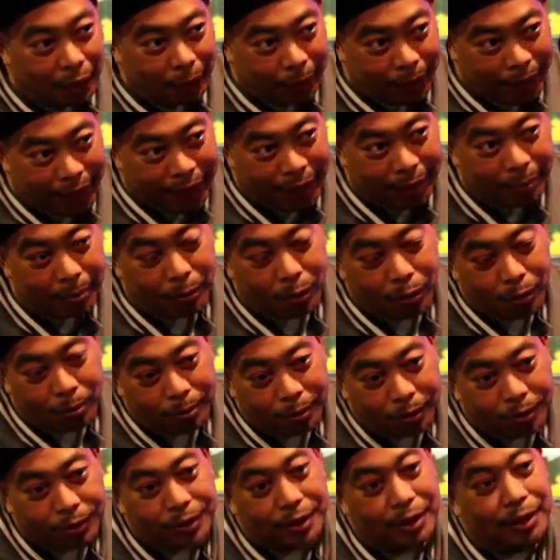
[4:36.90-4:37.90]
We had more
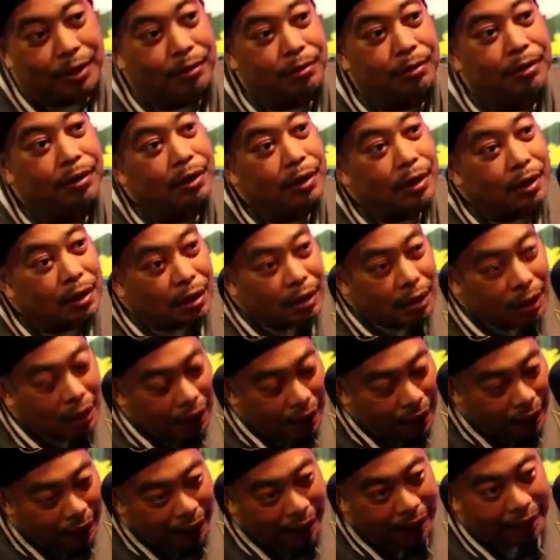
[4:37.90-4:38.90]
music
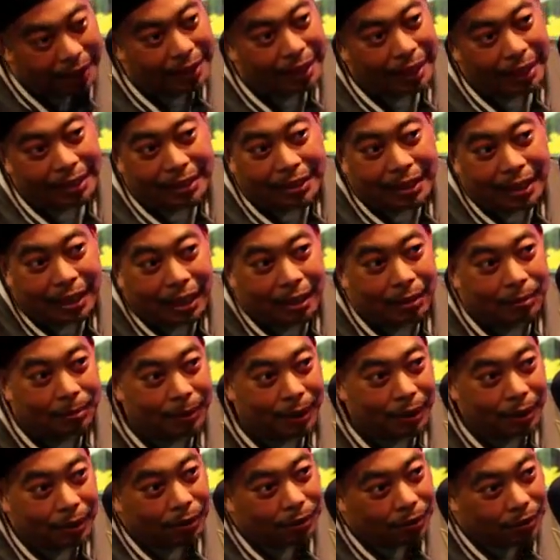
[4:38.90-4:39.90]
at that time, you know,
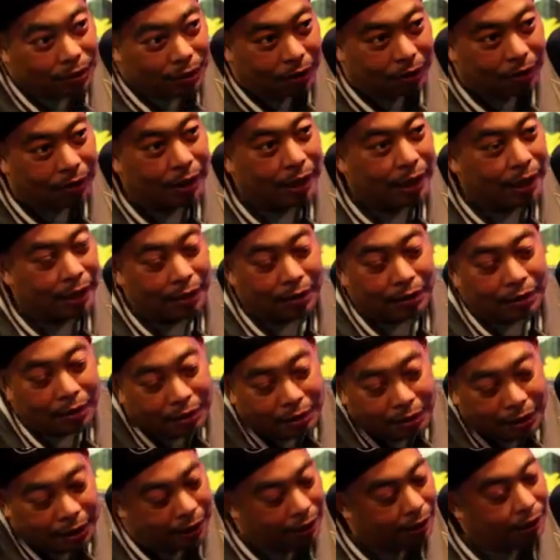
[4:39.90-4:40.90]
so later on, you
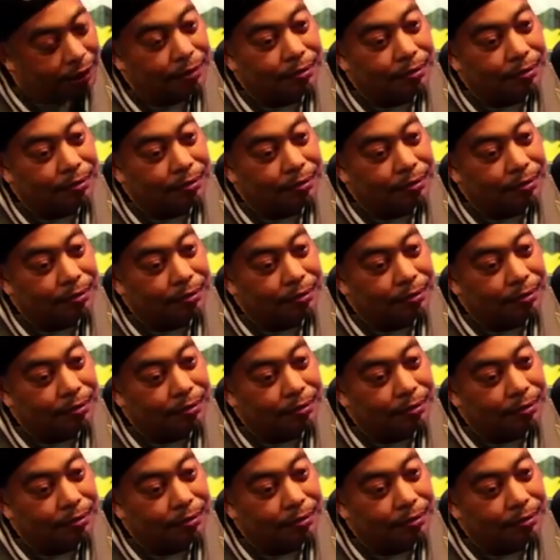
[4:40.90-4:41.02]
know.